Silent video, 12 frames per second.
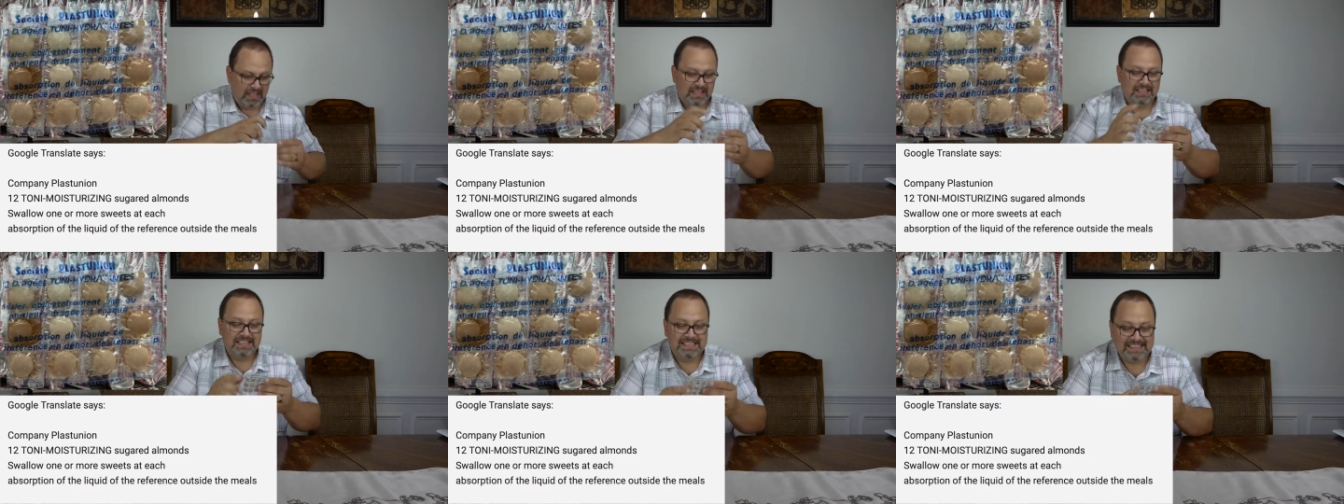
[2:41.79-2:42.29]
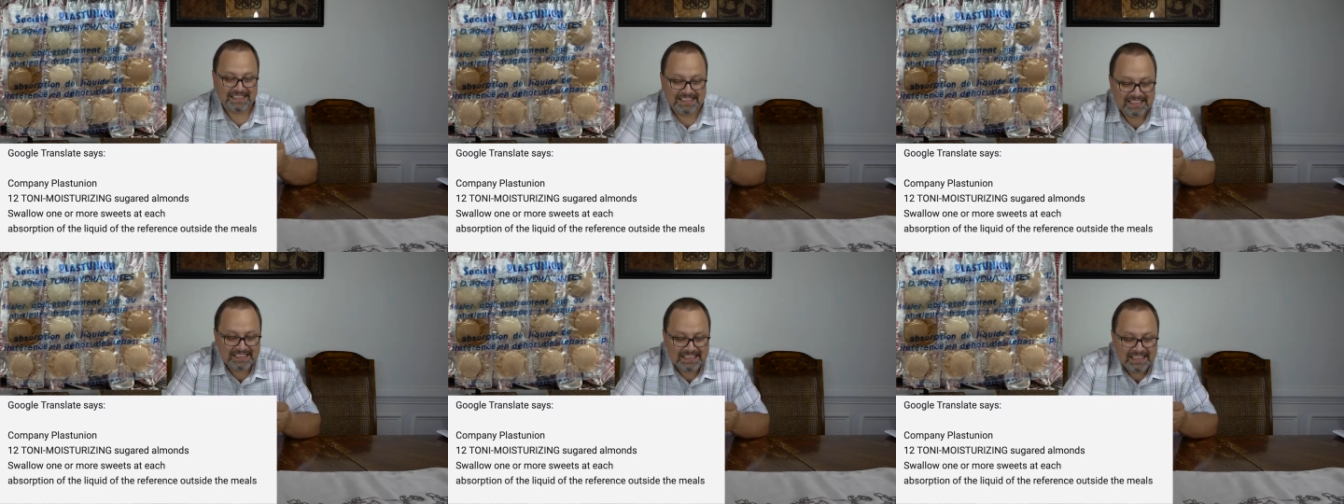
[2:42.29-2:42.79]
Now this
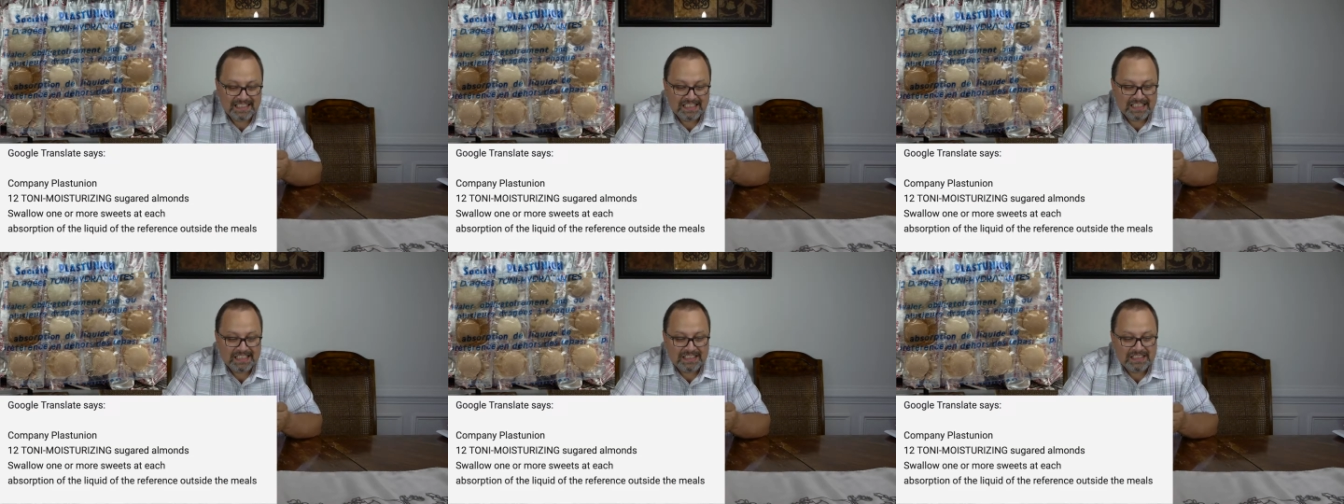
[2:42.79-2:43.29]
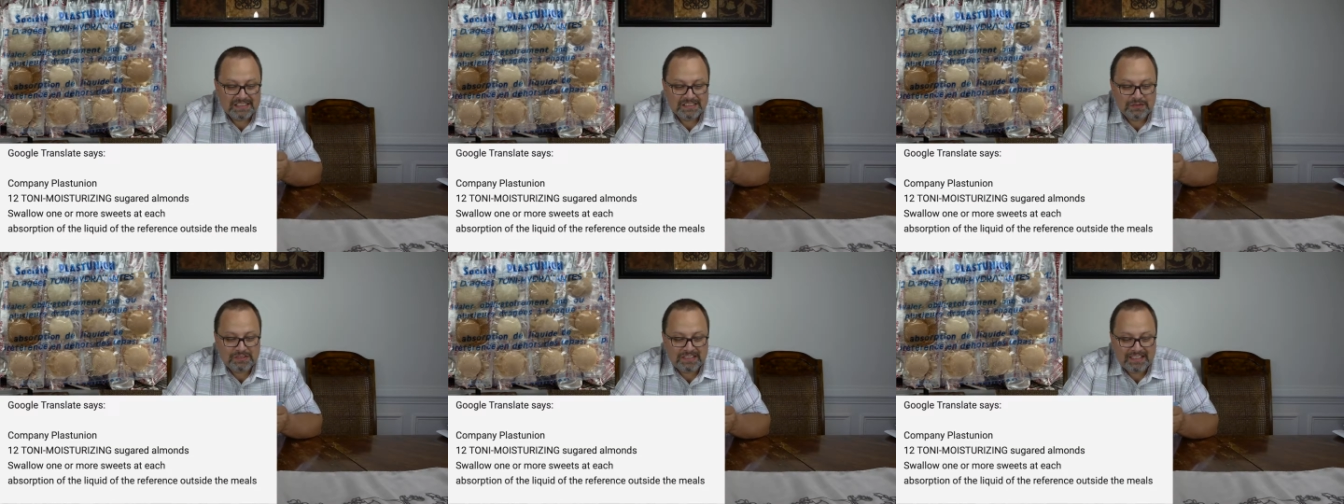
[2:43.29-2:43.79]
is
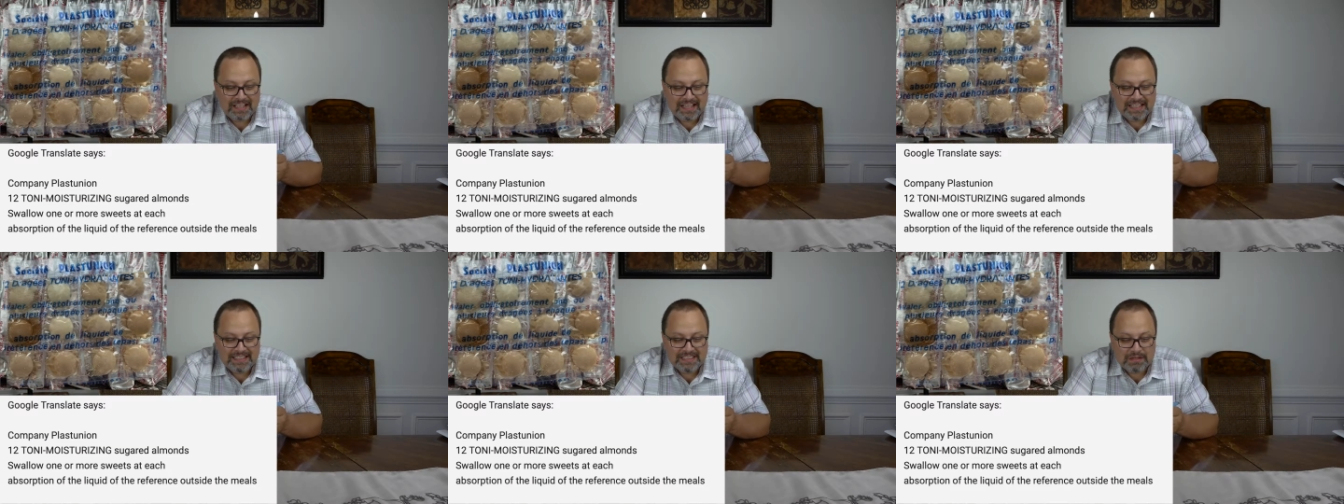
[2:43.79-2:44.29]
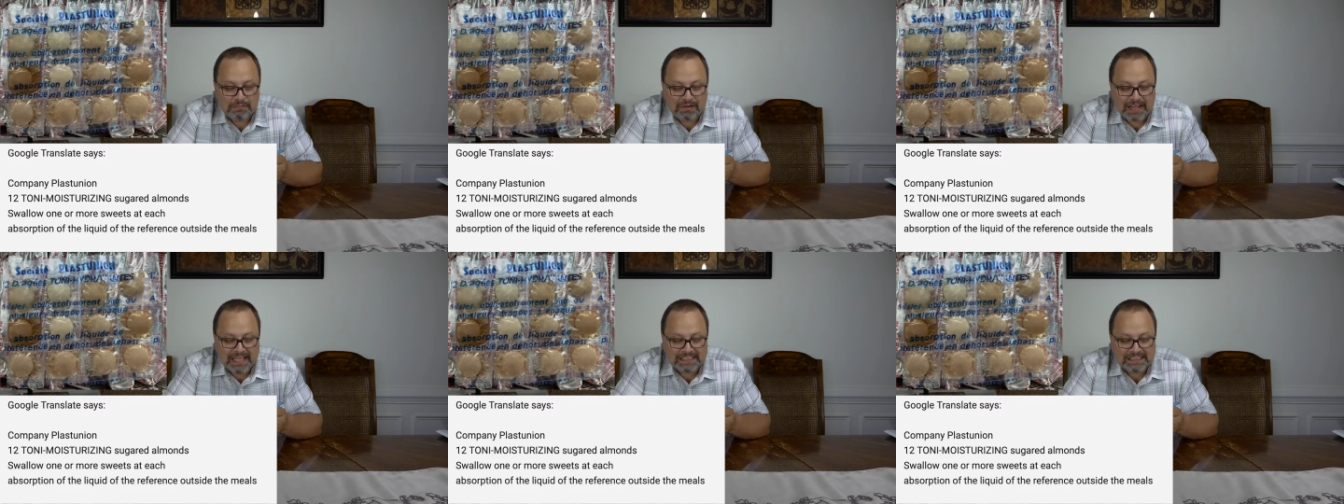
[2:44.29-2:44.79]
Sociite
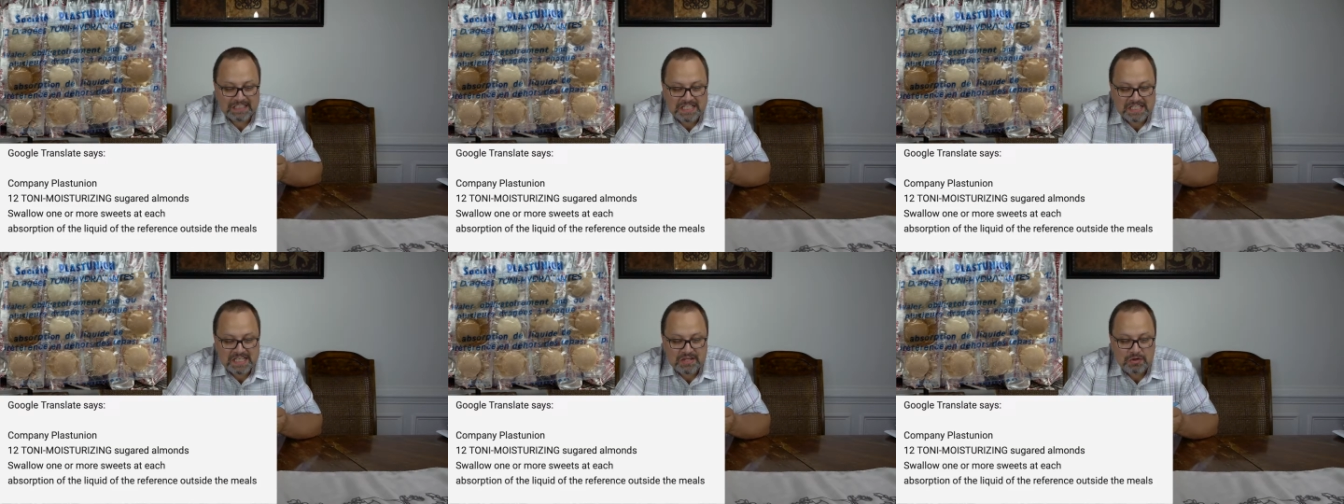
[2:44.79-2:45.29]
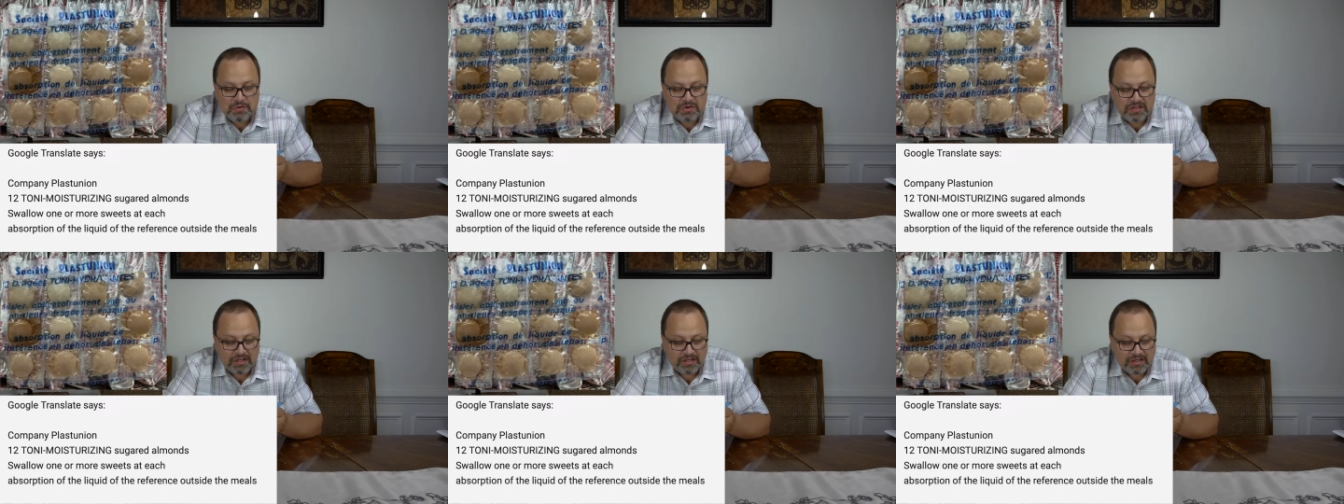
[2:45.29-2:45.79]

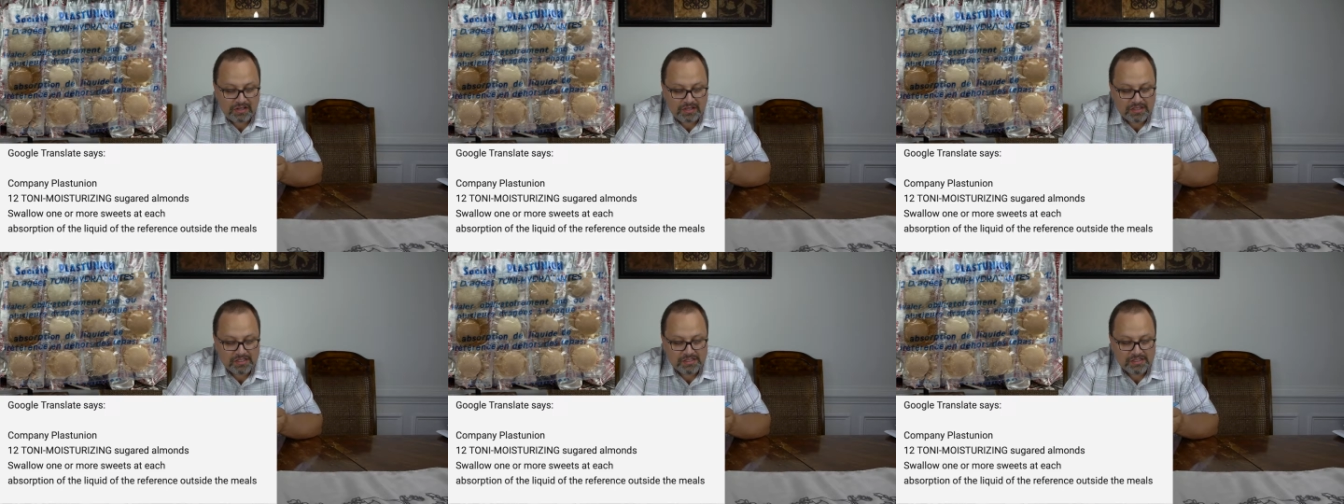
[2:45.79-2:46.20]
Plastiunion